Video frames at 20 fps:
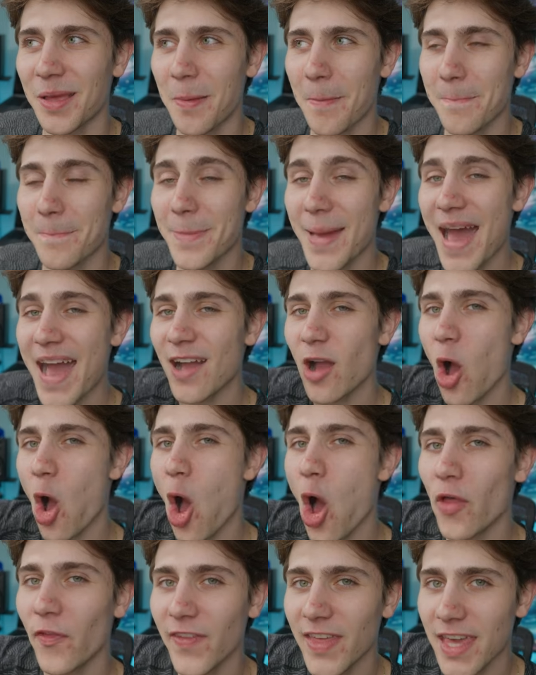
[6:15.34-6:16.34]
back
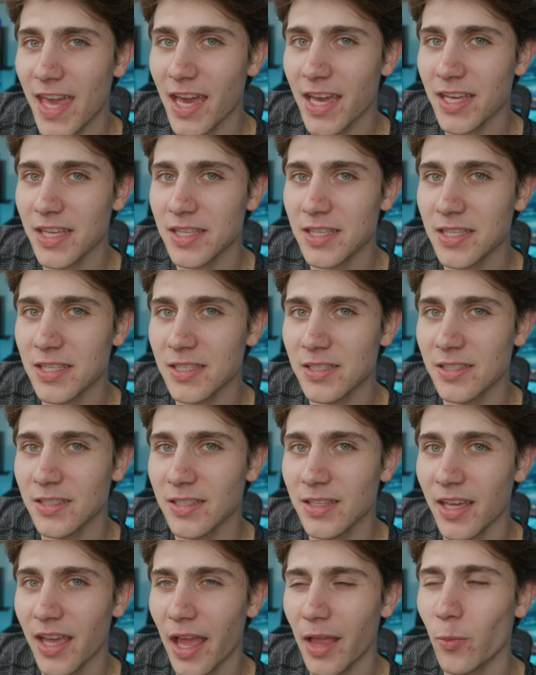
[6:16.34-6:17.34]
on the ice
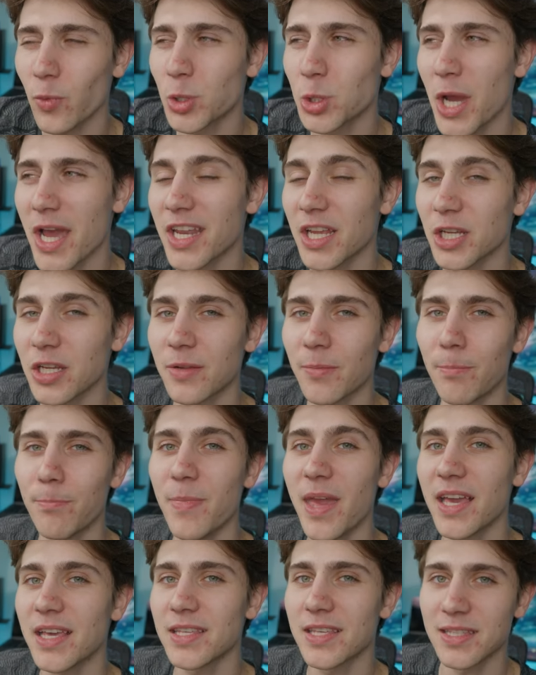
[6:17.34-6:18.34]
and we try to
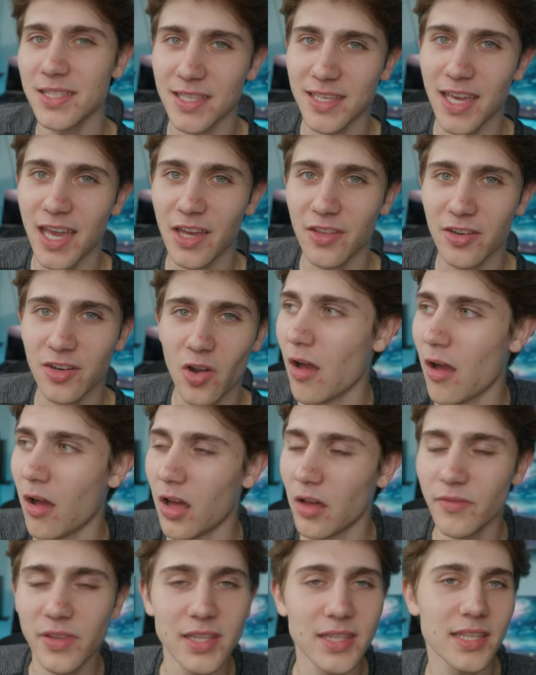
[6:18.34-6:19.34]
mix it together.
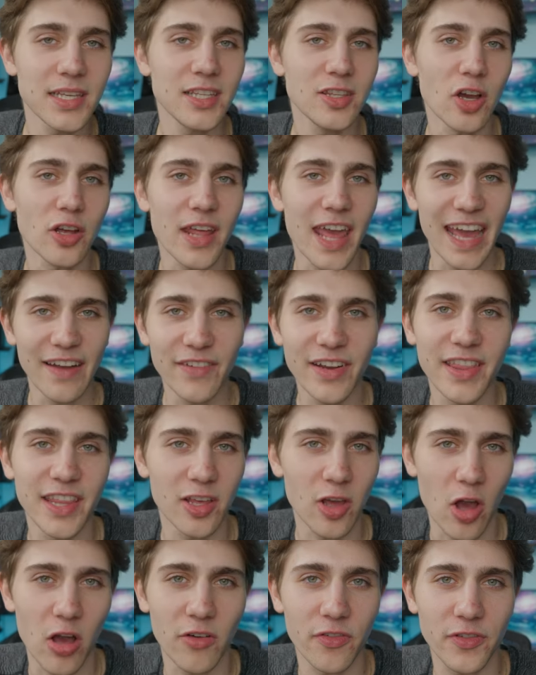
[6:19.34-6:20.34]
Obviously, not everything
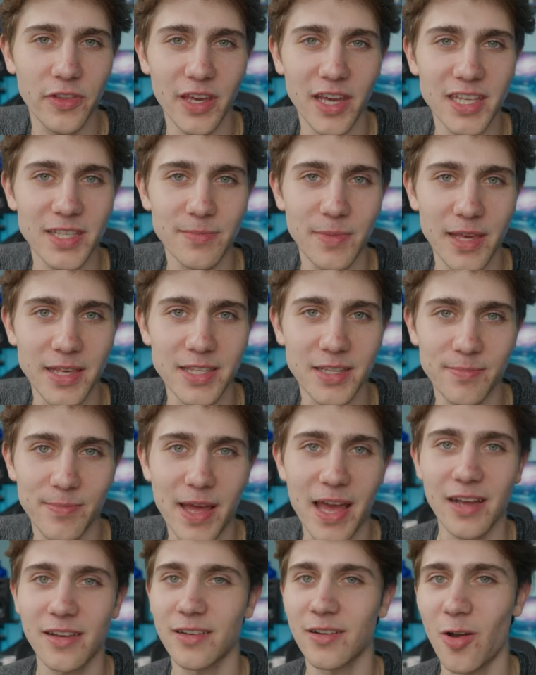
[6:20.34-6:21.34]
off the ice makes it
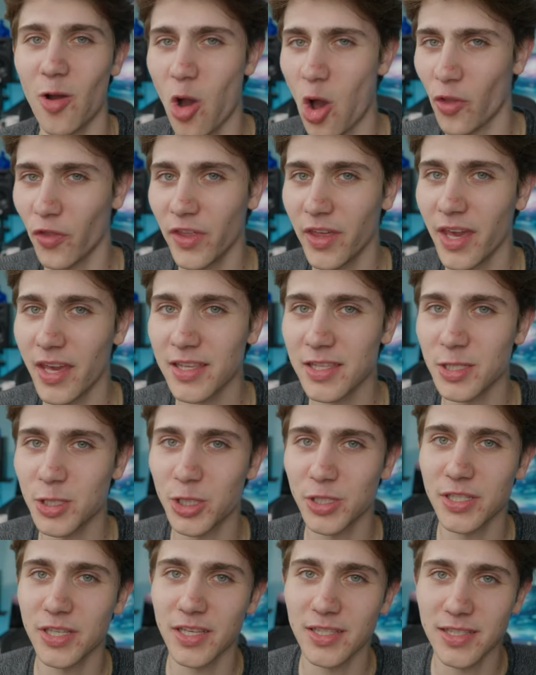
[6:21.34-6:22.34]
back on the ice
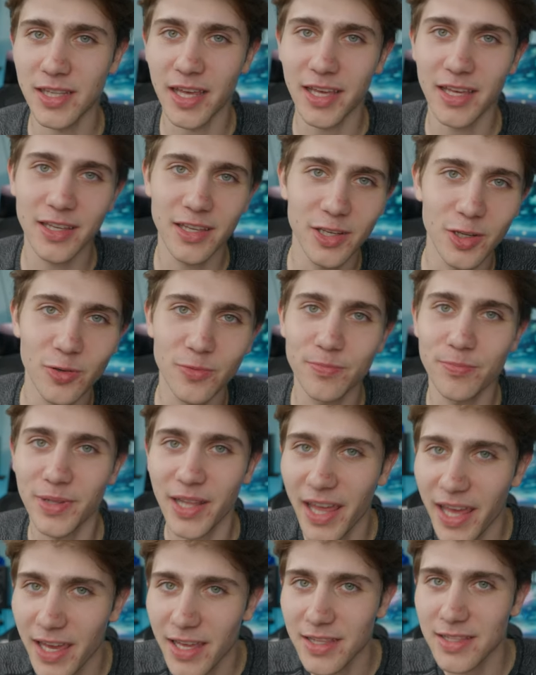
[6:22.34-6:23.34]
just because like, you know,
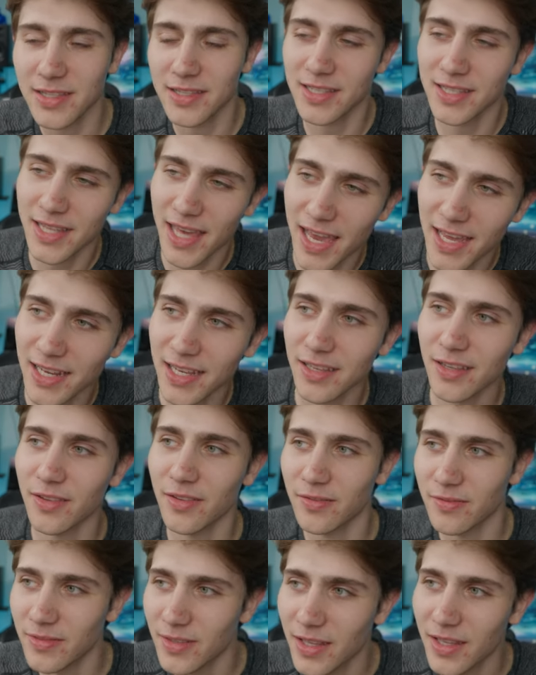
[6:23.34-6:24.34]
blades and
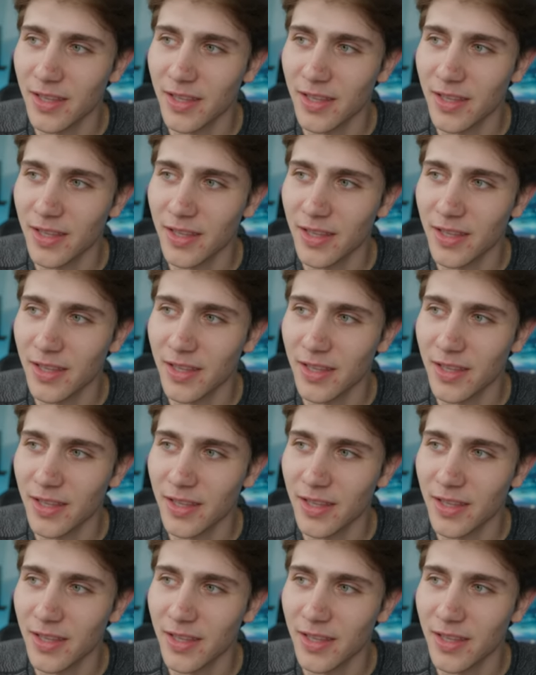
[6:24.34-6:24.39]
skating